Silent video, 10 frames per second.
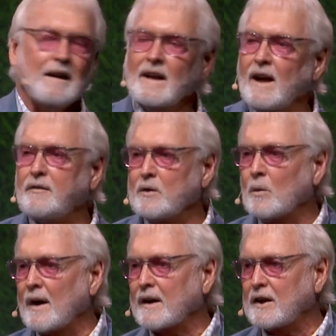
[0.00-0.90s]
If you
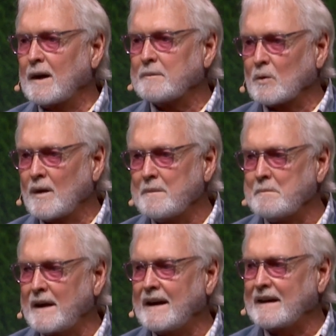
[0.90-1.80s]
want to come to one
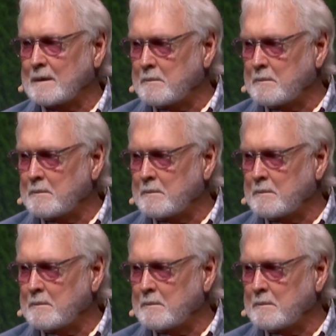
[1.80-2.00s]
meeting and